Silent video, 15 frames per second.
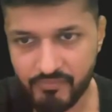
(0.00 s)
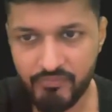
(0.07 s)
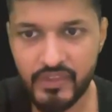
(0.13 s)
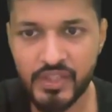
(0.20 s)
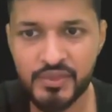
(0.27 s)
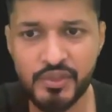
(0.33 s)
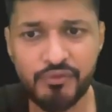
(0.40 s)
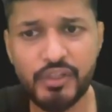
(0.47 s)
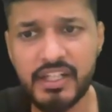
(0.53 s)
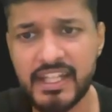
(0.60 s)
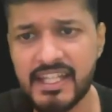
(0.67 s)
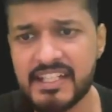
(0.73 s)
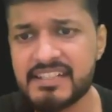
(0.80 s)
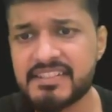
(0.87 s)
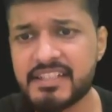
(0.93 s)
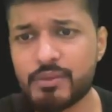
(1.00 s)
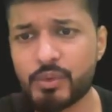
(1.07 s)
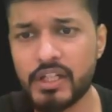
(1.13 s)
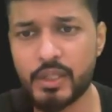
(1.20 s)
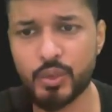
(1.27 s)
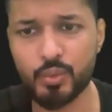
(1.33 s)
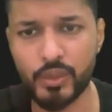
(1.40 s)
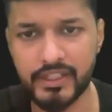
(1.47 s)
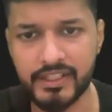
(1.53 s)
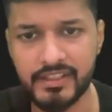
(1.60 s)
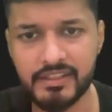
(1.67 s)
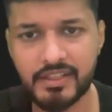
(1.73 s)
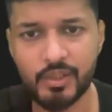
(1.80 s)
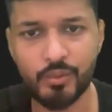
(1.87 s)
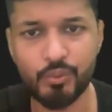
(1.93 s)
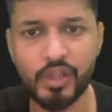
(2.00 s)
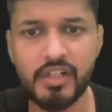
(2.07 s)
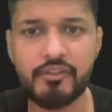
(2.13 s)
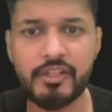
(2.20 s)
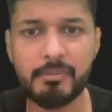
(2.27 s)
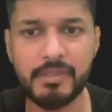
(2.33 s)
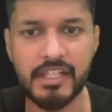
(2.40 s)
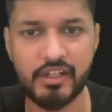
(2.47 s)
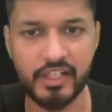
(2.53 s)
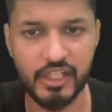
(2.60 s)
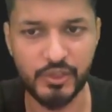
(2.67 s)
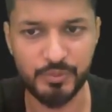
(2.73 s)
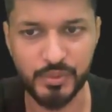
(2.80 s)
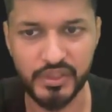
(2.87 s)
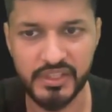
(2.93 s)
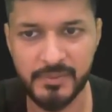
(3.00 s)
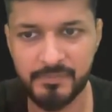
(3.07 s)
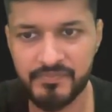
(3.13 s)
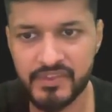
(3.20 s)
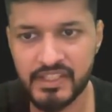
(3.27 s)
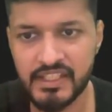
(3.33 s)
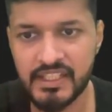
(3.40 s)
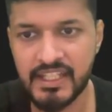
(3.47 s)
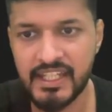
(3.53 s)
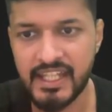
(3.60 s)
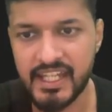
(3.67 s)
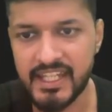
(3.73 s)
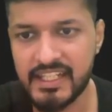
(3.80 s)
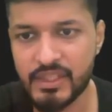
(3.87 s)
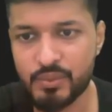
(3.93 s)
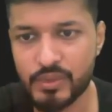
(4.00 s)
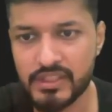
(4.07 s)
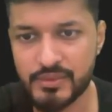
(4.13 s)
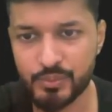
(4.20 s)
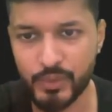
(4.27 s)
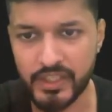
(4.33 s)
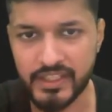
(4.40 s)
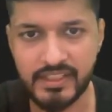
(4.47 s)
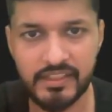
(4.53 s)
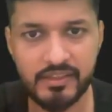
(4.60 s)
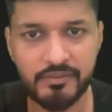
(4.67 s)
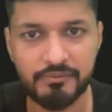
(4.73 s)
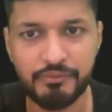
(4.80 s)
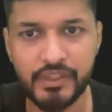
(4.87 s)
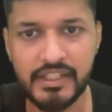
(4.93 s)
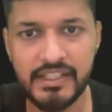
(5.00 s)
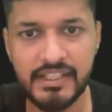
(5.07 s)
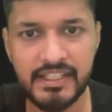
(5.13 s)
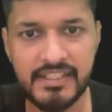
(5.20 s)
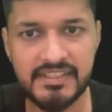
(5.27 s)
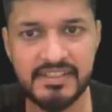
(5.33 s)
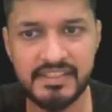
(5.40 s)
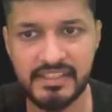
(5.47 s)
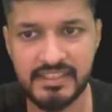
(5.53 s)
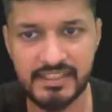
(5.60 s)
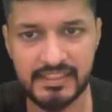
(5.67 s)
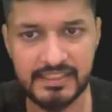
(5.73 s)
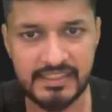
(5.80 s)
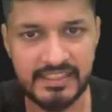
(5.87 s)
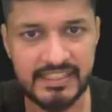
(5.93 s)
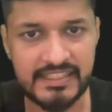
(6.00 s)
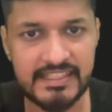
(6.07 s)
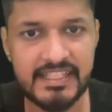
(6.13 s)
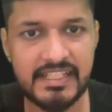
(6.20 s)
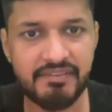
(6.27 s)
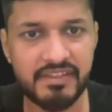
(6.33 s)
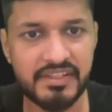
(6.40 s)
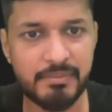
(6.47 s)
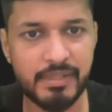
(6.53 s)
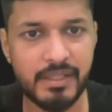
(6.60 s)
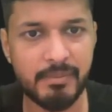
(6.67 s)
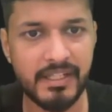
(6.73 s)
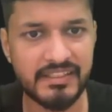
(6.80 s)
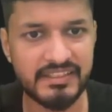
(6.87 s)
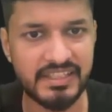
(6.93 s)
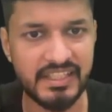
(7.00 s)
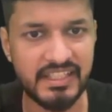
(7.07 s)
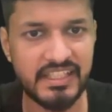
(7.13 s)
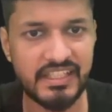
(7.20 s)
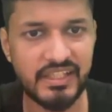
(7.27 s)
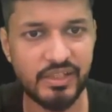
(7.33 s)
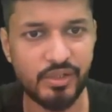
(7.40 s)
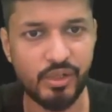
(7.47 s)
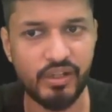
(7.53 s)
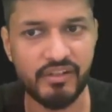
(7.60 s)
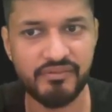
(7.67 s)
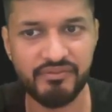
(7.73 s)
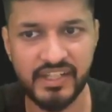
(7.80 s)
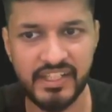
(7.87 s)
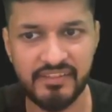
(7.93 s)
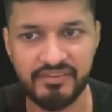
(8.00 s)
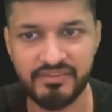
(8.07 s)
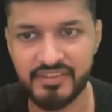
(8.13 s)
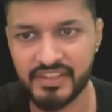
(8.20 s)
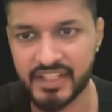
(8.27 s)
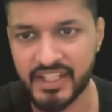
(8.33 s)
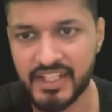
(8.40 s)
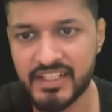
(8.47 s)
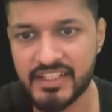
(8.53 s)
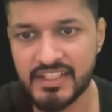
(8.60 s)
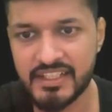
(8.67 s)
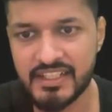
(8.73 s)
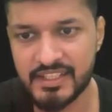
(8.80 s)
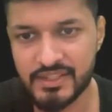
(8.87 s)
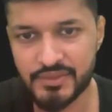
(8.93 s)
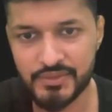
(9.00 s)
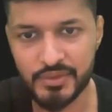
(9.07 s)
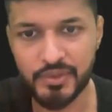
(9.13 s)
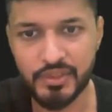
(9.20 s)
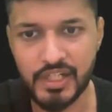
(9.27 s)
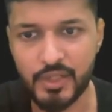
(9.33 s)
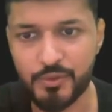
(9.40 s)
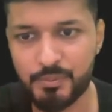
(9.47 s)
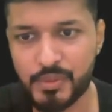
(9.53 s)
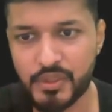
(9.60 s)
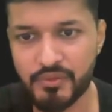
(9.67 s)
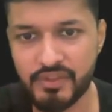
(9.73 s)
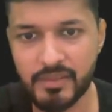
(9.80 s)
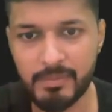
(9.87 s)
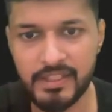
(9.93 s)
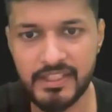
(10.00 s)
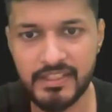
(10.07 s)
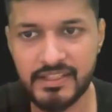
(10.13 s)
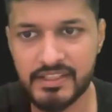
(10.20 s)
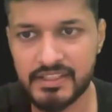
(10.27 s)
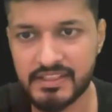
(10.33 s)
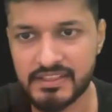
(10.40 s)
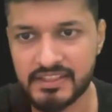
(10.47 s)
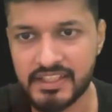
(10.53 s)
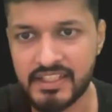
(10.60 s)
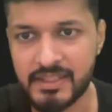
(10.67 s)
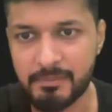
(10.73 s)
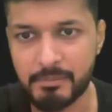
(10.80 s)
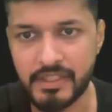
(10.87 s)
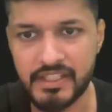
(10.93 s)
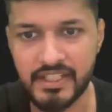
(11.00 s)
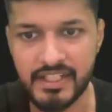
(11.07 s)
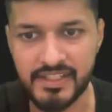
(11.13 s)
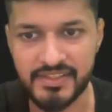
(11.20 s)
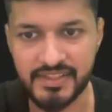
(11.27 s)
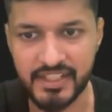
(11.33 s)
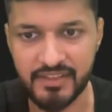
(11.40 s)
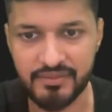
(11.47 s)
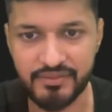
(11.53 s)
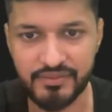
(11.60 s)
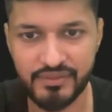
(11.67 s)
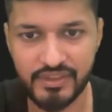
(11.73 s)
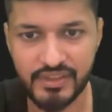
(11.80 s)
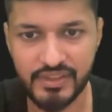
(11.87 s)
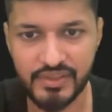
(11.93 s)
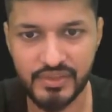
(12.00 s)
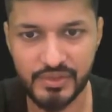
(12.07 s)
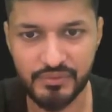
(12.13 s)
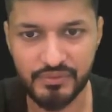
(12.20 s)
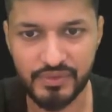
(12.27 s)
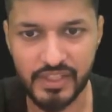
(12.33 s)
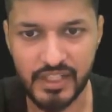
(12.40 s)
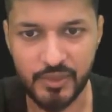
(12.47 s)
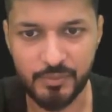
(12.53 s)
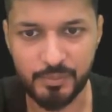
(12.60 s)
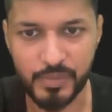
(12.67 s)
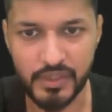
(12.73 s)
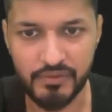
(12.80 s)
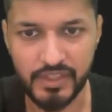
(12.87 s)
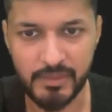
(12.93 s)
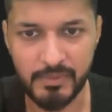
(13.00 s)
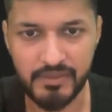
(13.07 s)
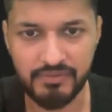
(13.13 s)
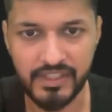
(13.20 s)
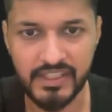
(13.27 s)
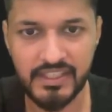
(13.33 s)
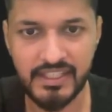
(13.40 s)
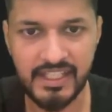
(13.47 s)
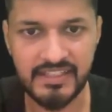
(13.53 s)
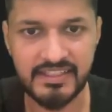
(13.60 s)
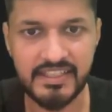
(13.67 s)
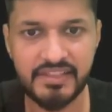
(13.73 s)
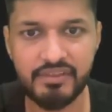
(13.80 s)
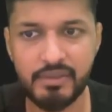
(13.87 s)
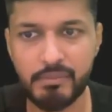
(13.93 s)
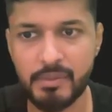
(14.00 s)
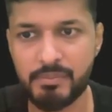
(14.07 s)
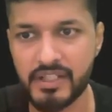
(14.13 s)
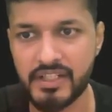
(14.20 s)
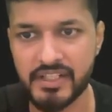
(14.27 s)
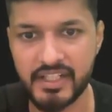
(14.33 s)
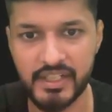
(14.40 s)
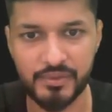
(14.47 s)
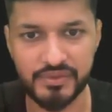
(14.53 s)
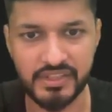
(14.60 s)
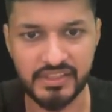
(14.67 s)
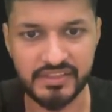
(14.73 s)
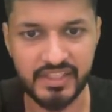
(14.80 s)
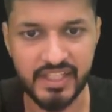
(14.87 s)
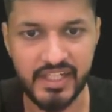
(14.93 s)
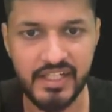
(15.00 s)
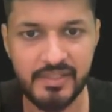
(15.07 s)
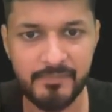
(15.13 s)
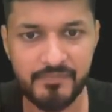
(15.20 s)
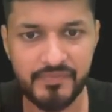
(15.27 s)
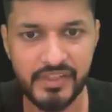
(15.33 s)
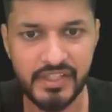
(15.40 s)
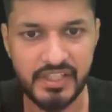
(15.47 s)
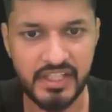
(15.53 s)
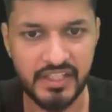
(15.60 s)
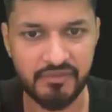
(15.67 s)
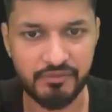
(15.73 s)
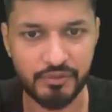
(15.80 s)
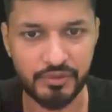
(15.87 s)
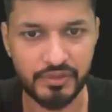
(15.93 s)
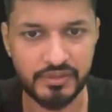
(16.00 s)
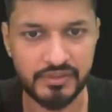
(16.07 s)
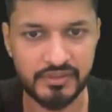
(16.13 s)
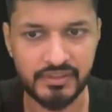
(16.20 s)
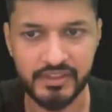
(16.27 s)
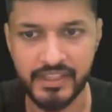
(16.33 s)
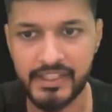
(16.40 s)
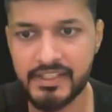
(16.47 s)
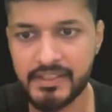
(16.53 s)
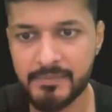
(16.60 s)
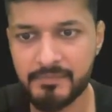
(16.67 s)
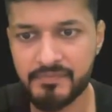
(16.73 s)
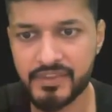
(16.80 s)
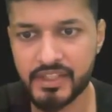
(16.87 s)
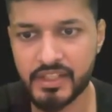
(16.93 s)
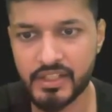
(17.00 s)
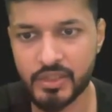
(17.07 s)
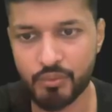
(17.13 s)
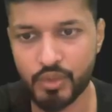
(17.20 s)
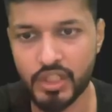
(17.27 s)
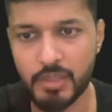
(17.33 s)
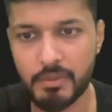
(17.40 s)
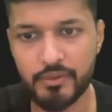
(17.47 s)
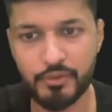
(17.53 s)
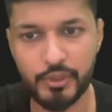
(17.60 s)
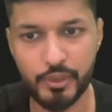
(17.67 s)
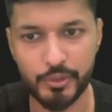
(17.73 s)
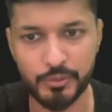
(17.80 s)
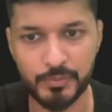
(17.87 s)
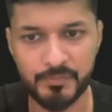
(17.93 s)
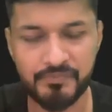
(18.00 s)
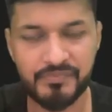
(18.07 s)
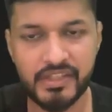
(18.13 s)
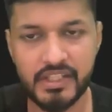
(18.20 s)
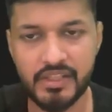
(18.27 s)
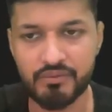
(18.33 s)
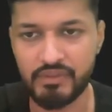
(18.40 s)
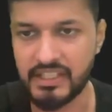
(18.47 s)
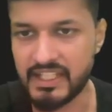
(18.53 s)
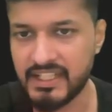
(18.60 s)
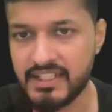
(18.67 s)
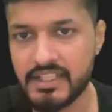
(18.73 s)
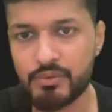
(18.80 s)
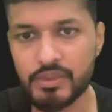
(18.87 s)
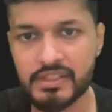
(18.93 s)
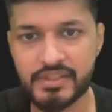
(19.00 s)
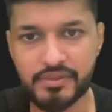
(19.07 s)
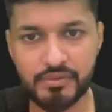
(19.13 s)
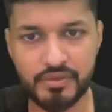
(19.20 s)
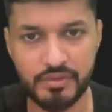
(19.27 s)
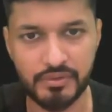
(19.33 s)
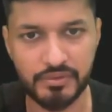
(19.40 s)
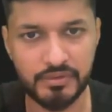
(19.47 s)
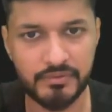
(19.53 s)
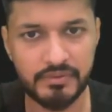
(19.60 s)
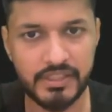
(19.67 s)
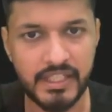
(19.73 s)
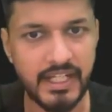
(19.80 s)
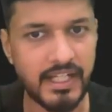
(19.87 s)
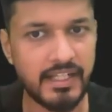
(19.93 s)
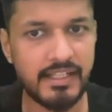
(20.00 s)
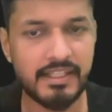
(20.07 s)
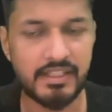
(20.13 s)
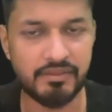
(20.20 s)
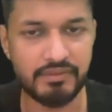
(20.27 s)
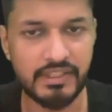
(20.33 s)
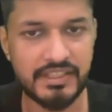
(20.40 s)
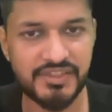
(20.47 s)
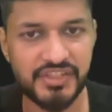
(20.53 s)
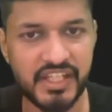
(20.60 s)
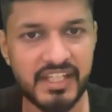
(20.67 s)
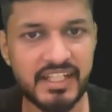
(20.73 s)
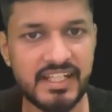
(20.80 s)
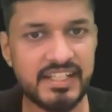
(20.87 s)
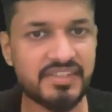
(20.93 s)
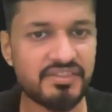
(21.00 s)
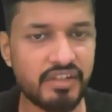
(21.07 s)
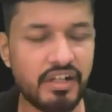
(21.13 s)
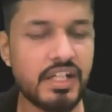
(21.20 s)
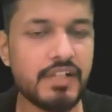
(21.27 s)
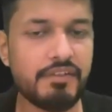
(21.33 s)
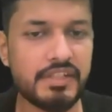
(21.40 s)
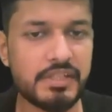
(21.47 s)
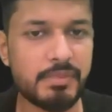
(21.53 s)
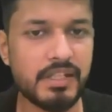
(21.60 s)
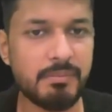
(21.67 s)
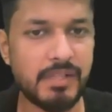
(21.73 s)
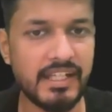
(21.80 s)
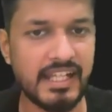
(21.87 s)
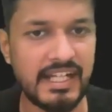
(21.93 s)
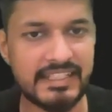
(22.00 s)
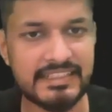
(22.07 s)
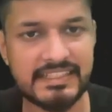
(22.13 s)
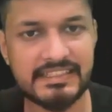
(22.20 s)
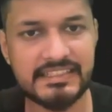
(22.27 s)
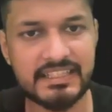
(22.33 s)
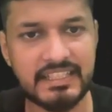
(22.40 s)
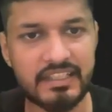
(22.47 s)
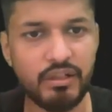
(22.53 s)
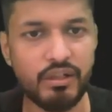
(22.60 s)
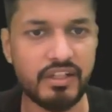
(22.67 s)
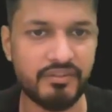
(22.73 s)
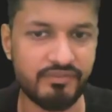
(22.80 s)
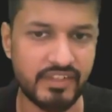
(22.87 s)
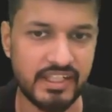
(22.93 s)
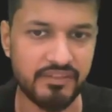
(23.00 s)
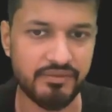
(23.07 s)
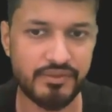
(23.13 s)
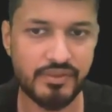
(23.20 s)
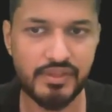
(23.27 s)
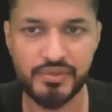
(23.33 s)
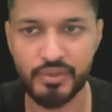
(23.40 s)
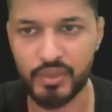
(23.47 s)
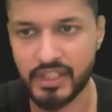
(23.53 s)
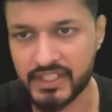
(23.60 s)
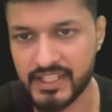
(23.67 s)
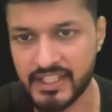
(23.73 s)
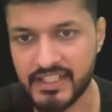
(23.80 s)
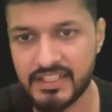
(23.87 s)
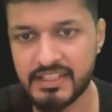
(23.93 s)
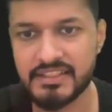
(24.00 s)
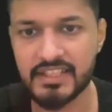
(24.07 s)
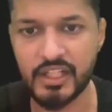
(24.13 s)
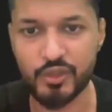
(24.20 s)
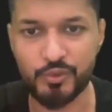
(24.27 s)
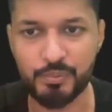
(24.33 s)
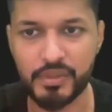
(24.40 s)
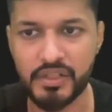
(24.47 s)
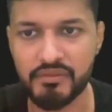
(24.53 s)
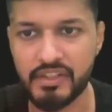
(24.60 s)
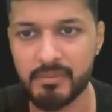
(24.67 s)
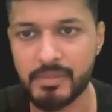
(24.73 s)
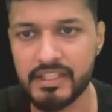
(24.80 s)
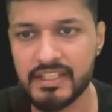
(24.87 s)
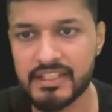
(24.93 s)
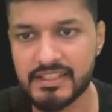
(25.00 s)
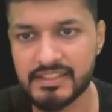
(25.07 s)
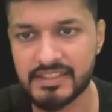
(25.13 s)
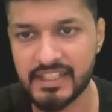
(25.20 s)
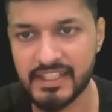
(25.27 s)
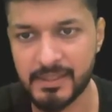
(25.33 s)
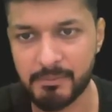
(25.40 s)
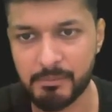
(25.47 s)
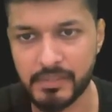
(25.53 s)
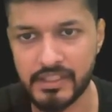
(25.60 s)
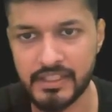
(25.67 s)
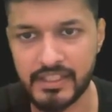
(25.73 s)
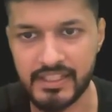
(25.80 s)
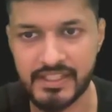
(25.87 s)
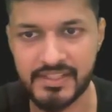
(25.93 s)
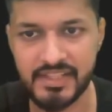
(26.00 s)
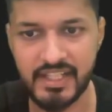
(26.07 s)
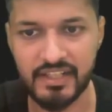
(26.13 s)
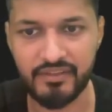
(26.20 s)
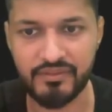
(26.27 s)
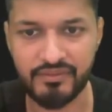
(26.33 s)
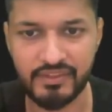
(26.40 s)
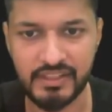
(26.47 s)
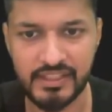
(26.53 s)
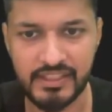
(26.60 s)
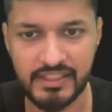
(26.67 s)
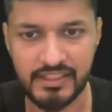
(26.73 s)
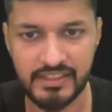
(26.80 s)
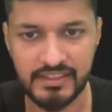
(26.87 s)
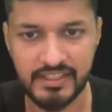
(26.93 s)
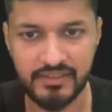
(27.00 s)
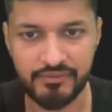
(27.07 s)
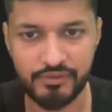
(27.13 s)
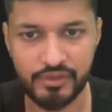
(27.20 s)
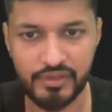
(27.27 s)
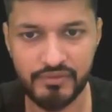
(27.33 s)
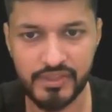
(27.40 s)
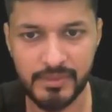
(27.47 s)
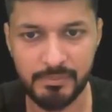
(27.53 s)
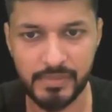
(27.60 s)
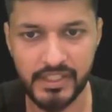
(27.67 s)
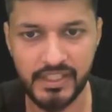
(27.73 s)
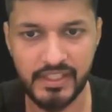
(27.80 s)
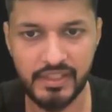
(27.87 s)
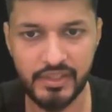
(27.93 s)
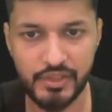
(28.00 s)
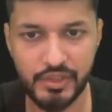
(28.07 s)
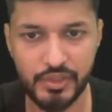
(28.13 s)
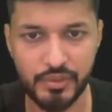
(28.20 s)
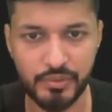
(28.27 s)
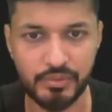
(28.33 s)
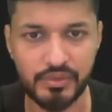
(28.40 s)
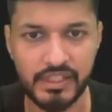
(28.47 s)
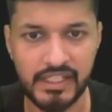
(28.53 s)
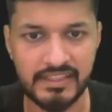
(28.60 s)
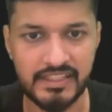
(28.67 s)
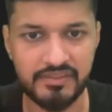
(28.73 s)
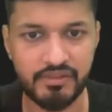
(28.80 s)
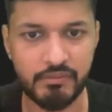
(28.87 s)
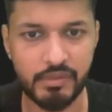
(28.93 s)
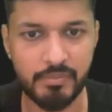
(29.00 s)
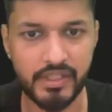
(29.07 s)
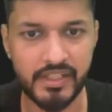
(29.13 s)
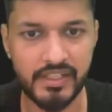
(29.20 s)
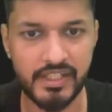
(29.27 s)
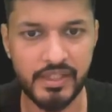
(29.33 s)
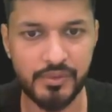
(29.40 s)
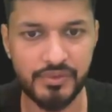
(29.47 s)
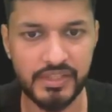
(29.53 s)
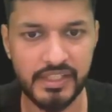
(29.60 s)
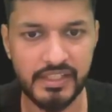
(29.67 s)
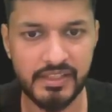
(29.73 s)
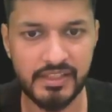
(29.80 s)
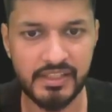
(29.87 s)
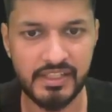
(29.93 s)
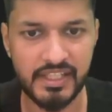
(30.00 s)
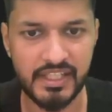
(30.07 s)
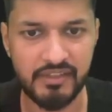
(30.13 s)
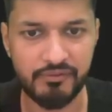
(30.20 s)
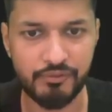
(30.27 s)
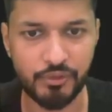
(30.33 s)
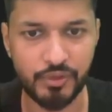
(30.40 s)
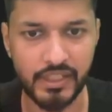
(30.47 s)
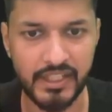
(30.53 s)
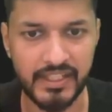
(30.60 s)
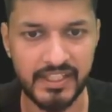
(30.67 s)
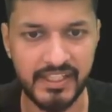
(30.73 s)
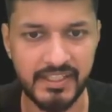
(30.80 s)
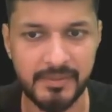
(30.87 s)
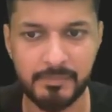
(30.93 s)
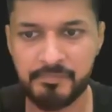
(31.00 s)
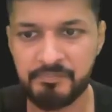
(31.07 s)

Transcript: So for n is equal to 1, what will be our output? N equals 1. 1 is neither divisible by 3 nor 5, right? So output will be the number itself. So output will be 1 and this will be printed using thread T4, right? What about 2? When n equals to 2, we'll check it is not divisible by either 3 or 5. So again, the output will be the number itself. Therefore, we'll print 2 and this will be printed using T4 again.